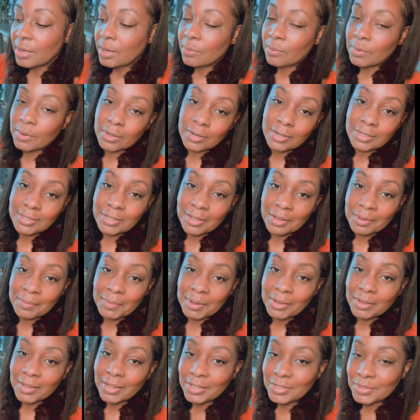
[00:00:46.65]
We're going to talk
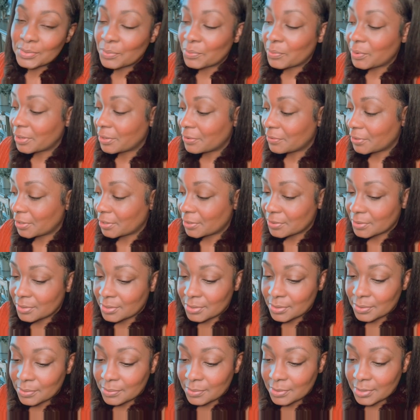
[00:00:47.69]
about each one of those
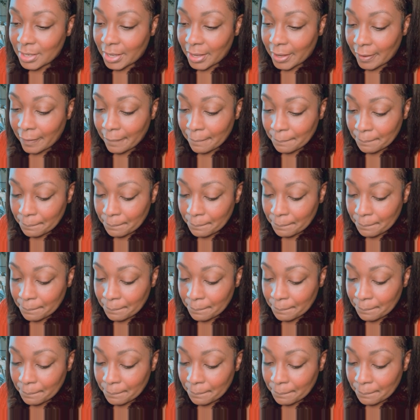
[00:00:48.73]
today.